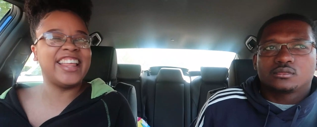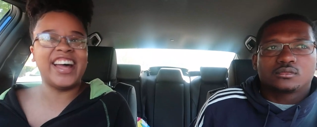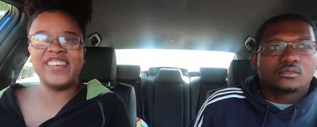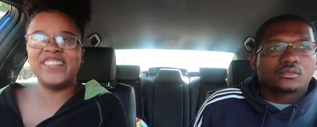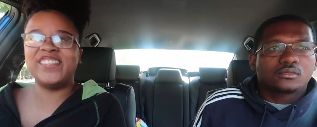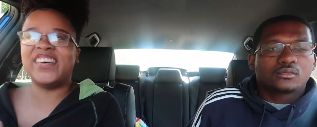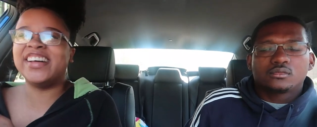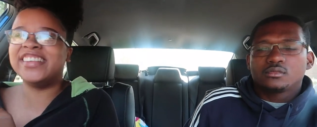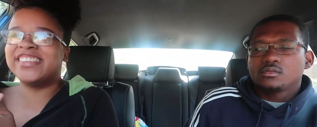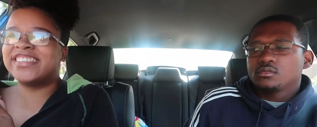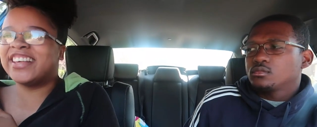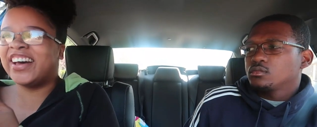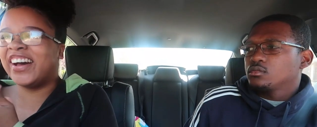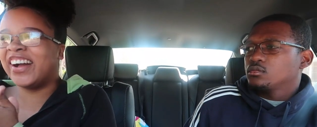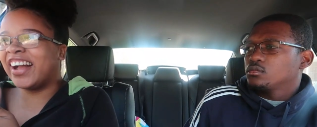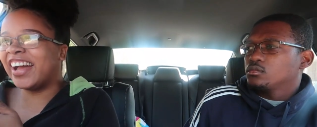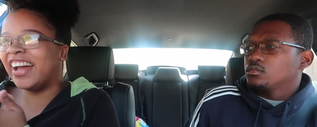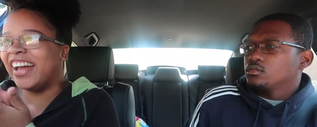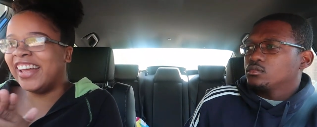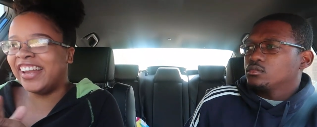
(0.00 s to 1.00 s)
Speaker 1: That felt
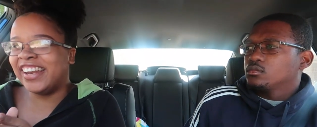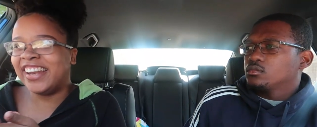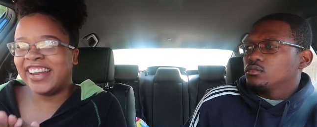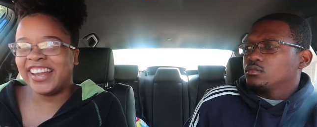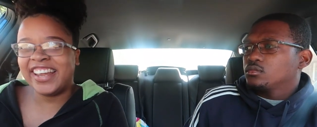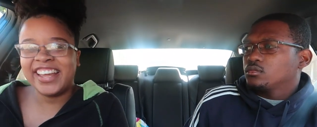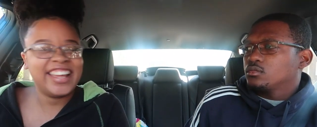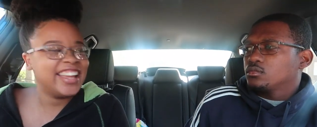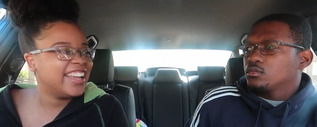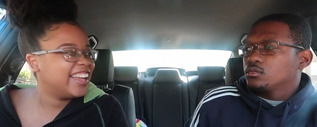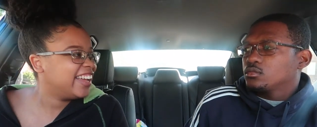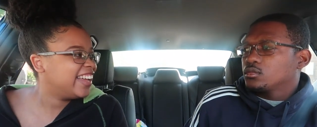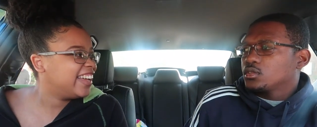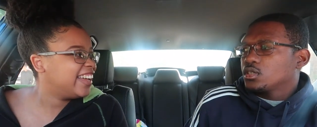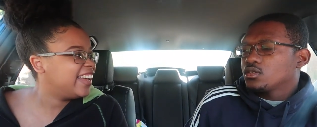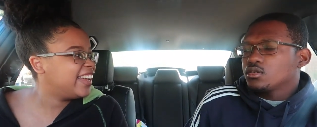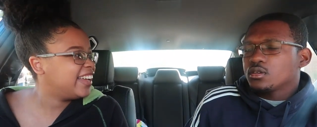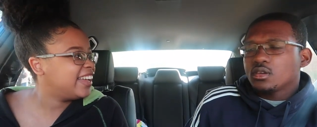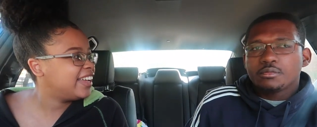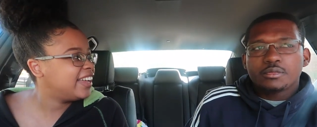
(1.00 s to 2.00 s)
so good.
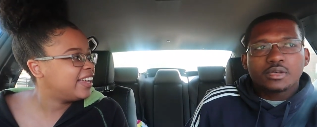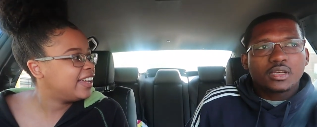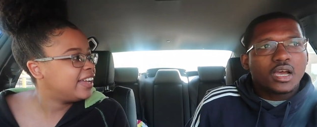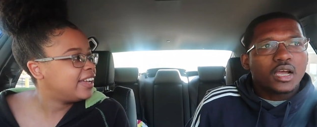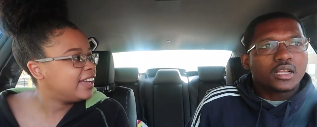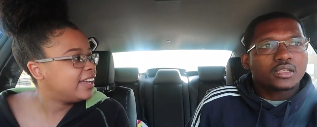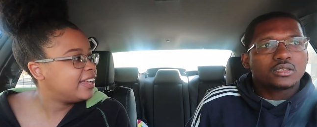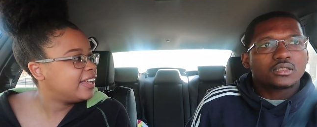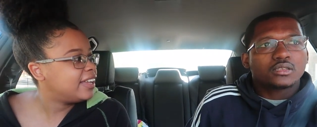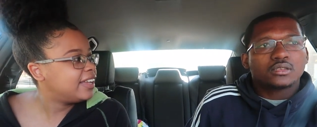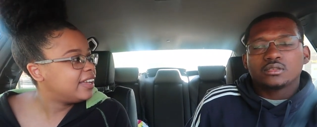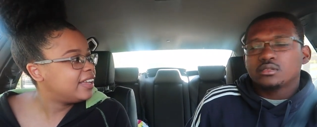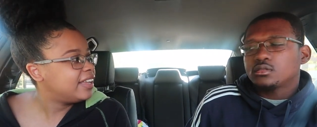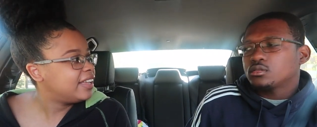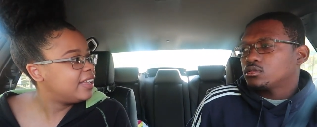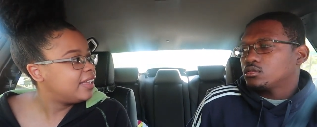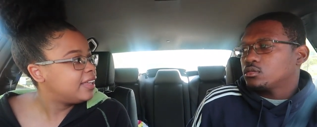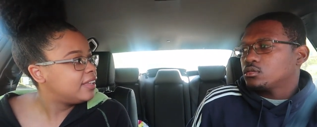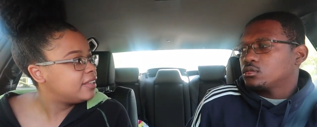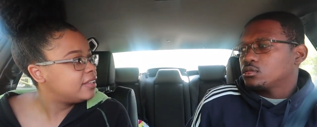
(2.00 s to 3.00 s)
Speaker 2: So you gave me hot,
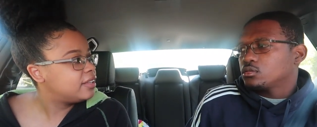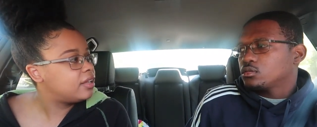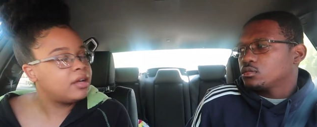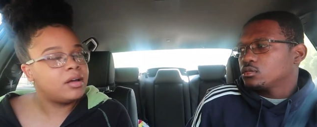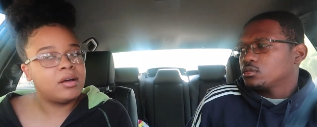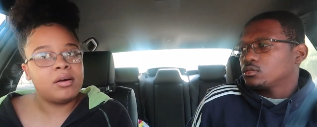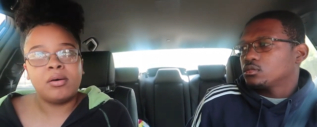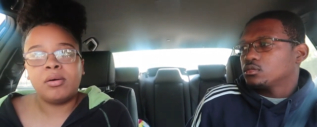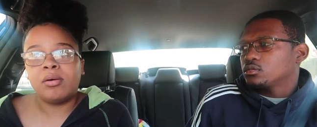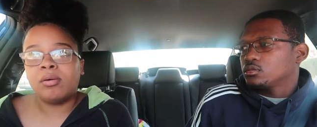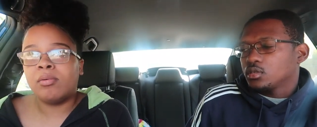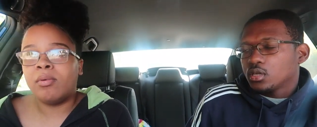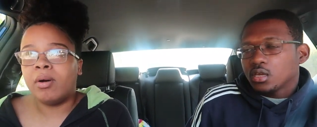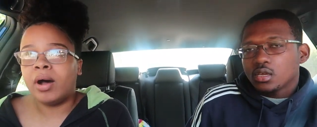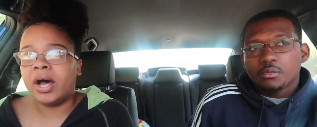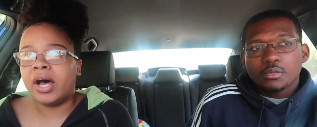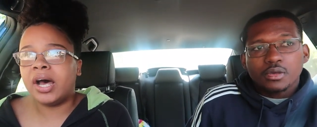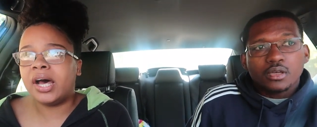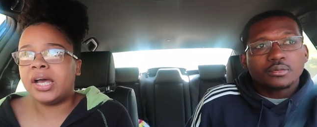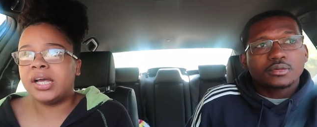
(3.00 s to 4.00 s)
son. You
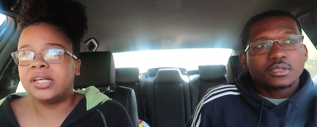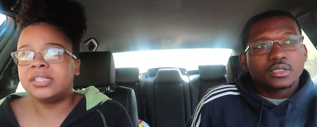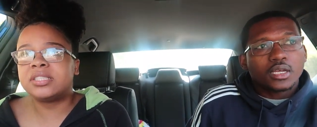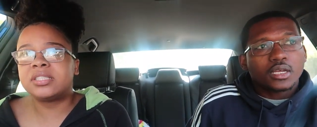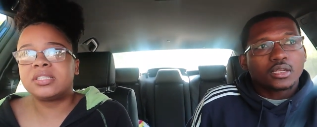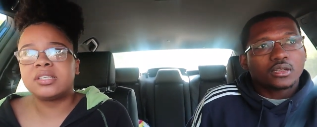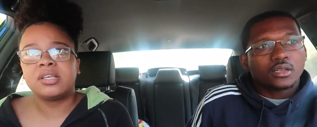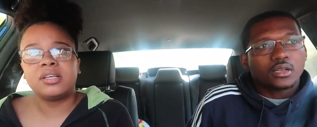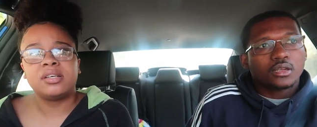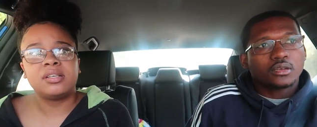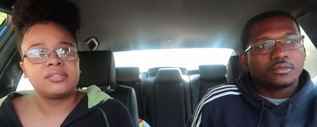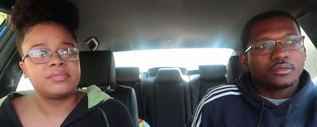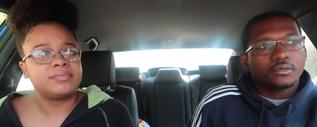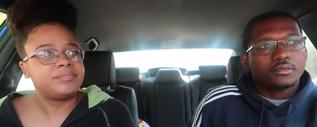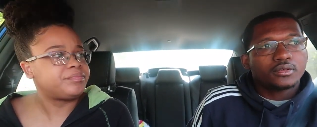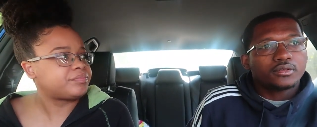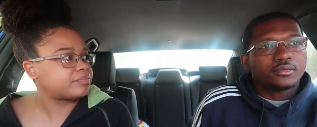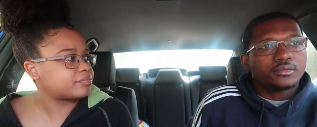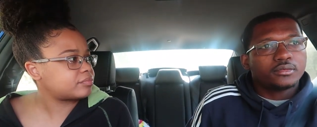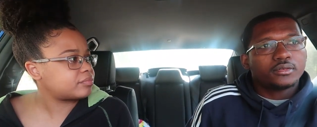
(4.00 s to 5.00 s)
gave me upset. Like
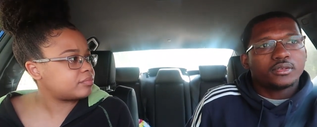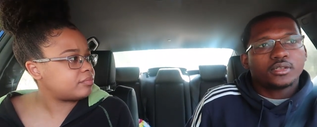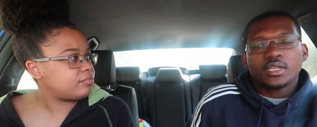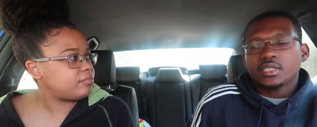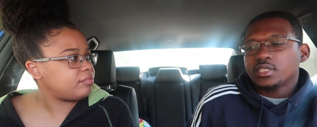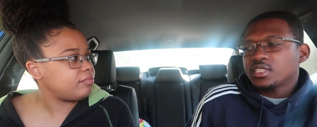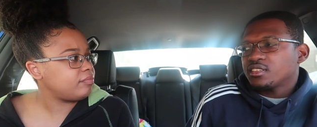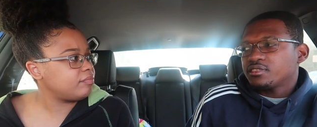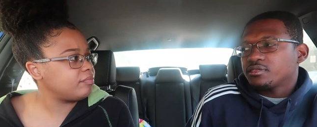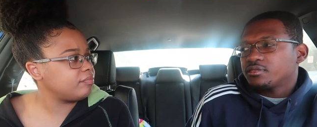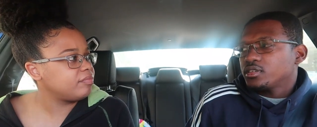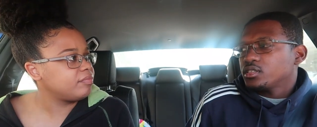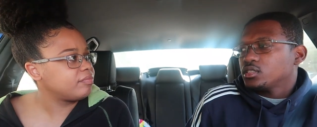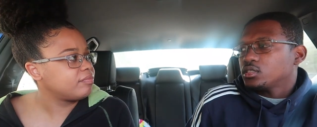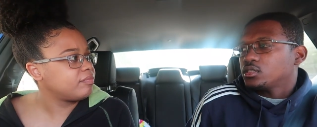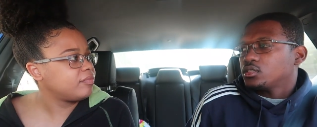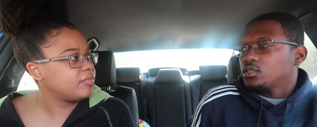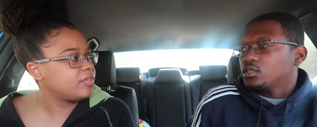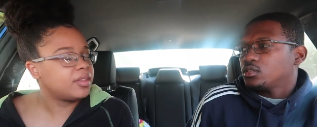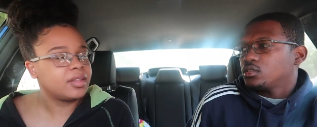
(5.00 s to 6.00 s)
for real, for real. That's not
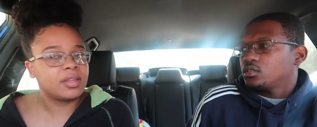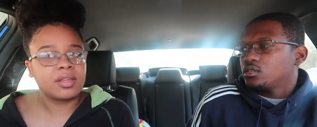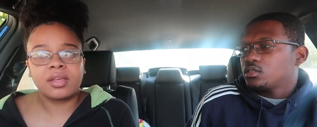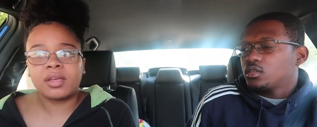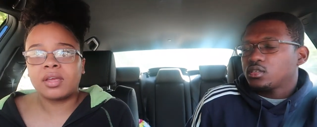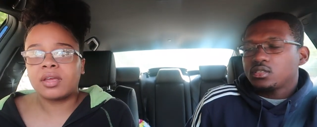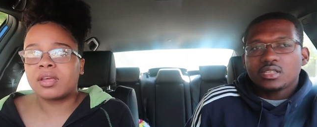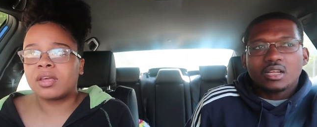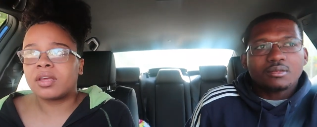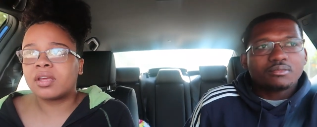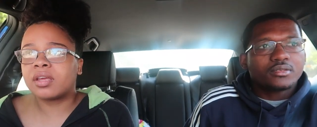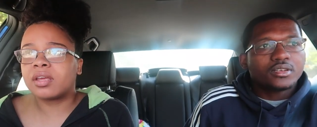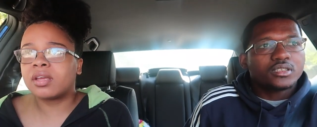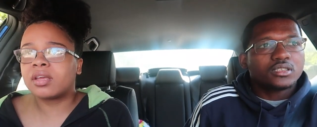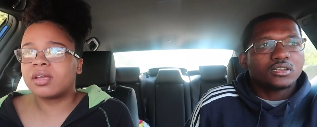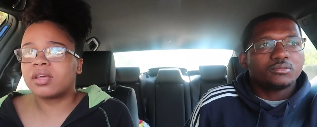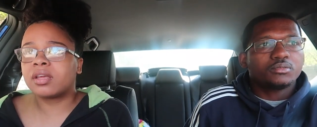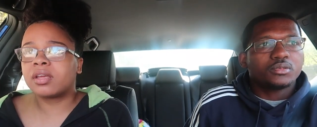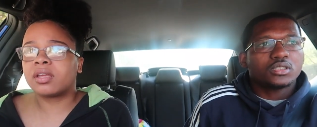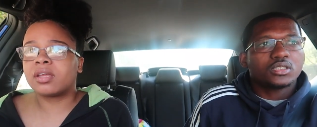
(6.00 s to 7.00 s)
funny. Like stop
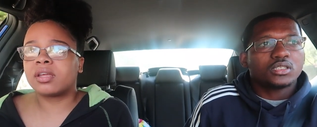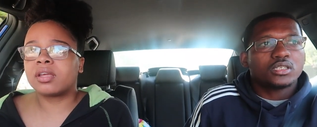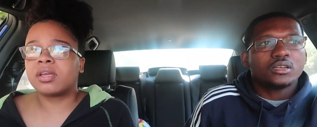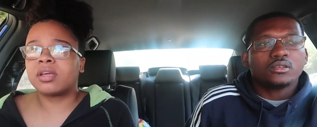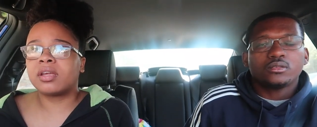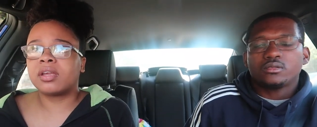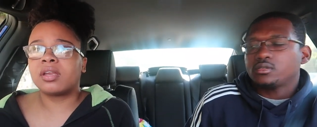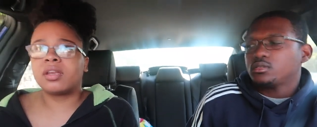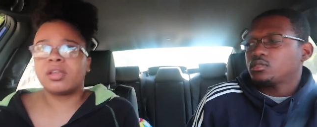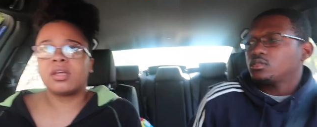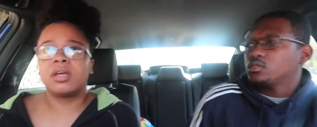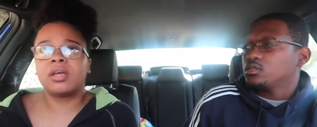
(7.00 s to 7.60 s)
raising up your shirt.